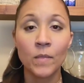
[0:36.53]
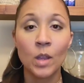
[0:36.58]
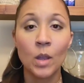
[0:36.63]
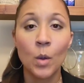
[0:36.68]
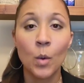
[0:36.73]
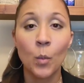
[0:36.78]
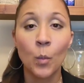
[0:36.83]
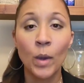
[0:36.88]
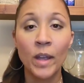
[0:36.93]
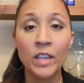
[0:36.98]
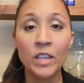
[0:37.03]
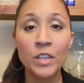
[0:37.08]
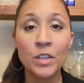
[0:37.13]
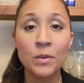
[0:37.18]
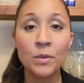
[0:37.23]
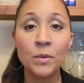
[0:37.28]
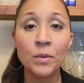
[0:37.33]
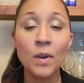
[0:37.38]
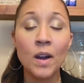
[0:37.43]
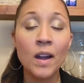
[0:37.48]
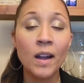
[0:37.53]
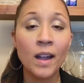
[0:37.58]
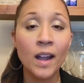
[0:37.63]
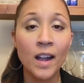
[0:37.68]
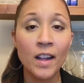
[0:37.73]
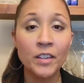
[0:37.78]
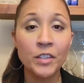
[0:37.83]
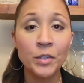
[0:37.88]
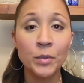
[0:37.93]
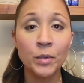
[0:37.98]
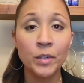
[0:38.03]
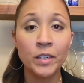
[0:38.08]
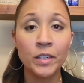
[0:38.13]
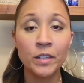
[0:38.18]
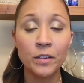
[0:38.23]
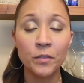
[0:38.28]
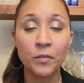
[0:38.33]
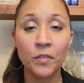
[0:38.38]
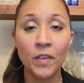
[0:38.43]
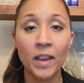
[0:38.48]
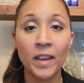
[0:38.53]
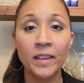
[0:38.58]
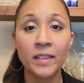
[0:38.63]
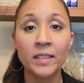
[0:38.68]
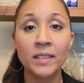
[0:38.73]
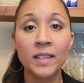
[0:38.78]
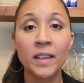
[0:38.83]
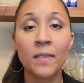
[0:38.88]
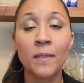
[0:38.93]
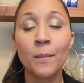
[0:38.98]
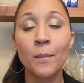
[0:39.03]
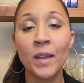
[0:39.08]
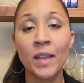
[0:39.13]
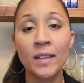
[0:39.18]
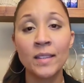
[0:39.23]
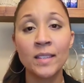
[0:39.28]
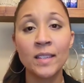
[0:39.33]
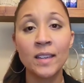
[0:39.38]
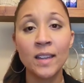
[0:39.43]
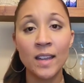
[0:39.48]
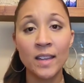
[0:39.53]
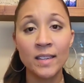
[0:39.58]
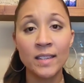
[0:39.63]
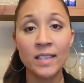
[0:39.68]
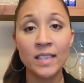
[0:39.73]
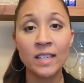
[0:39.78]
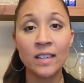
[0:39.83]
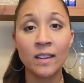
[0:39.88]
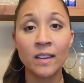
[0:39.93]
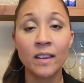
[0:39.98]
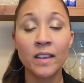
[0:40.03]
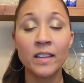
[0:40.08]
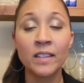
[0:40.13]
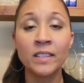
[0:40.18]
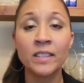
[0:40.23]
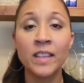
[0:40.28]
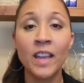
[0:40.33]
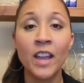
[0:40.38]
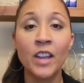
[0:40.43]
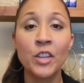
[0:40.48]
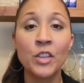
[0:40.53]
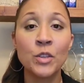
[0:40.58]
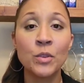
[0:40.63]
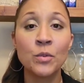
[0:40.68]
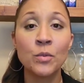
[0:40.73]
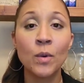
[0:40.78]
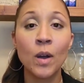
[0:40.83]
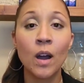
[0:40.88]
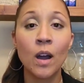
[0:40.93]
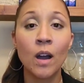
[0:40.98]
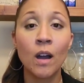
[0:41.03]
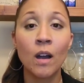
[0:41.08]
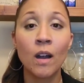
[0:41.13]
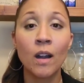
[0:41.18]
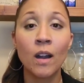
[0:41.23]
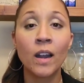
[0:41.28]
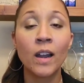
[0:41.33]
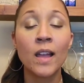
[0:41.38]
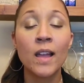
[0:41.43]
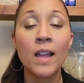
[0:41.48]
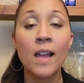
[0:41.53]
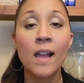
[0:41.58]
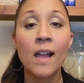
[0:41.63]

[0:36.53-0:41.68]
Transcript: When you contour your face, the basic idea is that you are